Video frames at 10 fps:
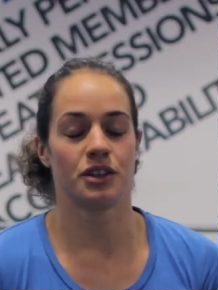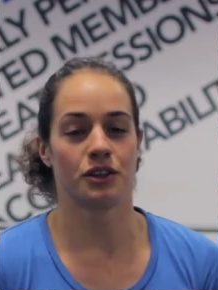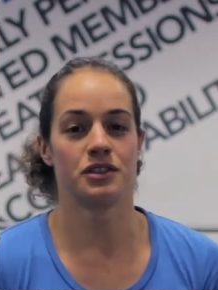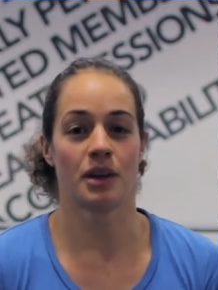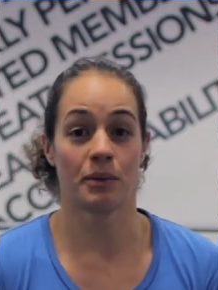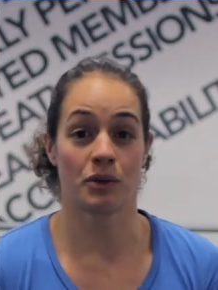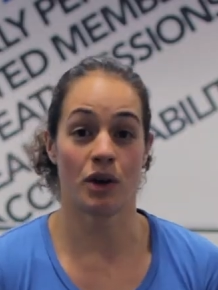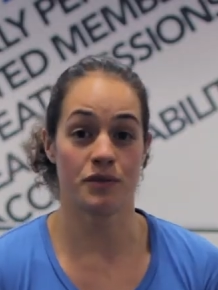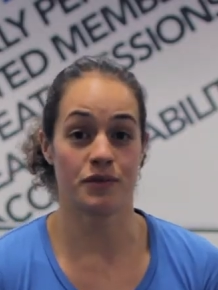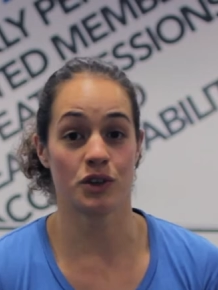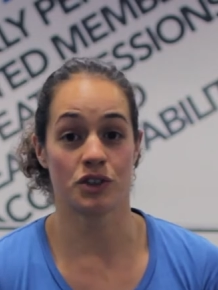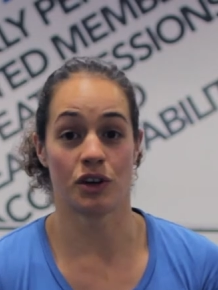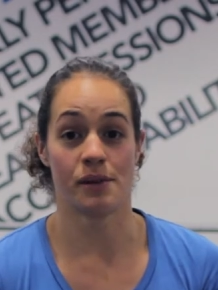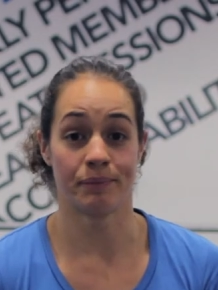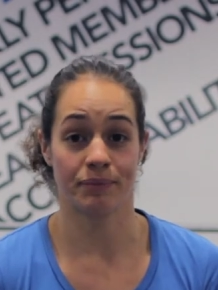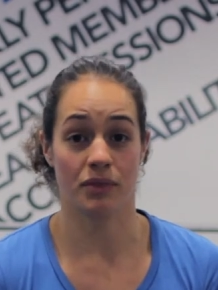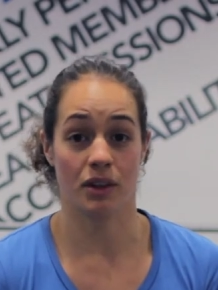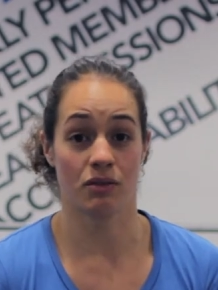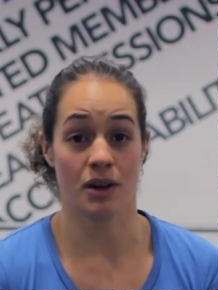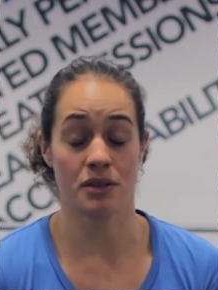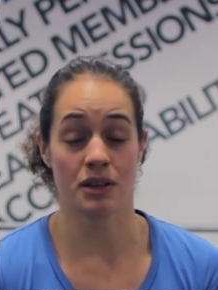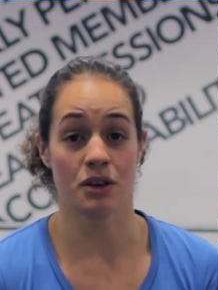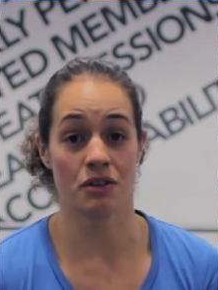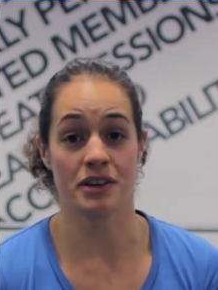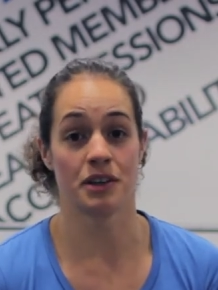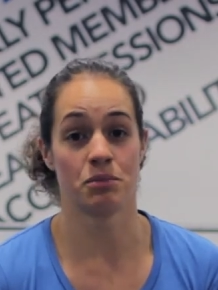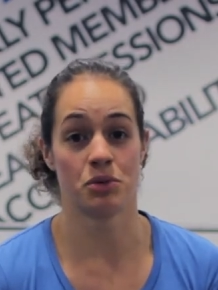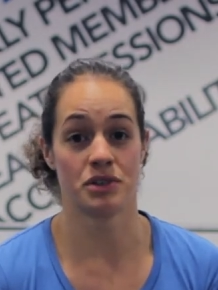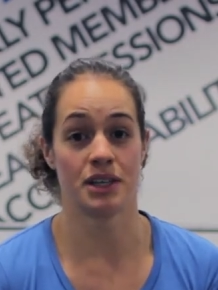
to learn something right the first time rather than correcting poor